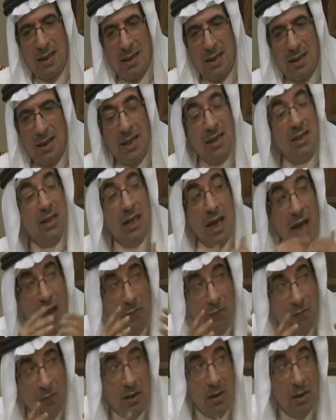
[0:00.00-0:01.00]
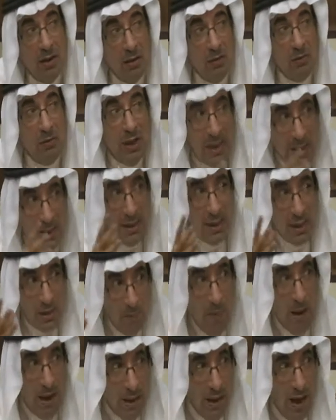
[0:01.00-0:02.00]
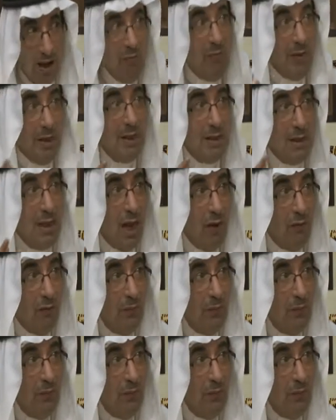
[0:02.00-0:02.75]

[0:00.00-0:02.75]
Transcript: It's love. Yes, it's bad love, but it's love.